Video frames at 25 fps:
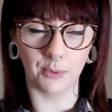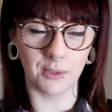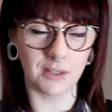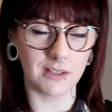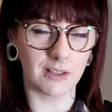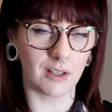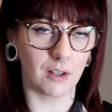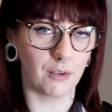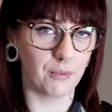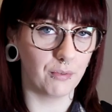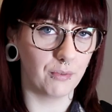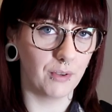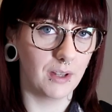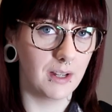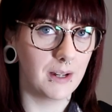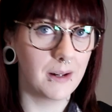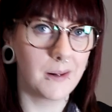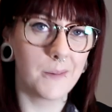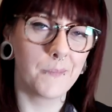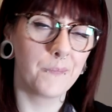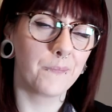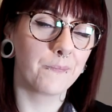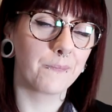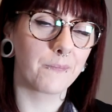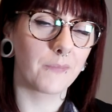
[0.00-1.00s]
and stuff.
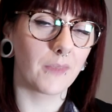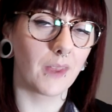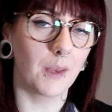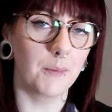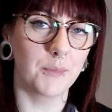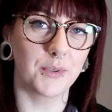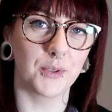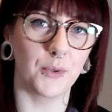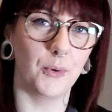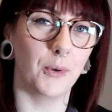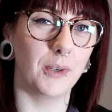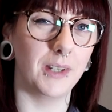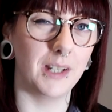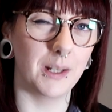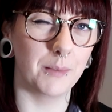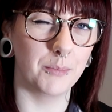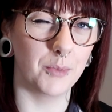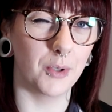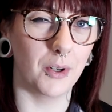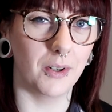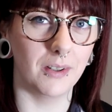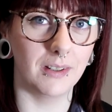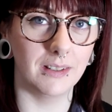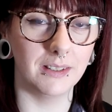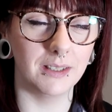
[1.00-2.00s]
I'm sorry, I'm
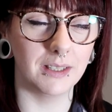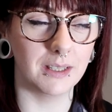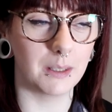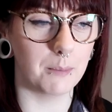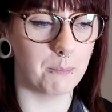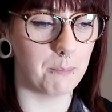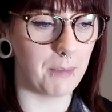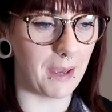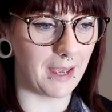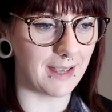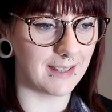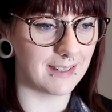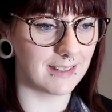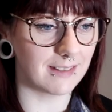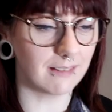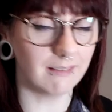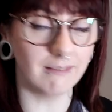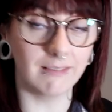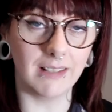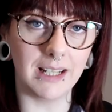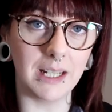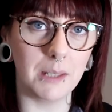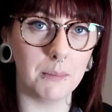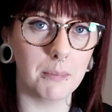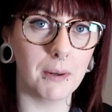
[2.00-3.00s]
not the best
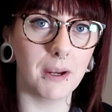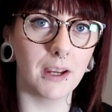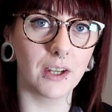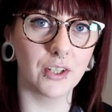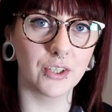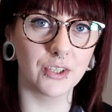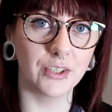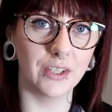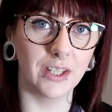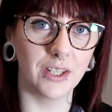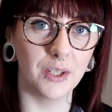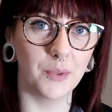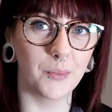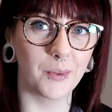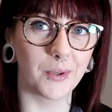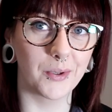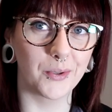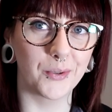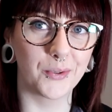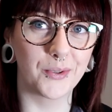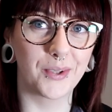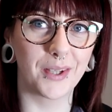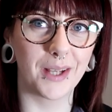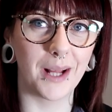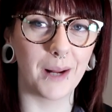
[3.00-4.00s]
light person in the
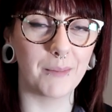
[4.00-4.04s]
world.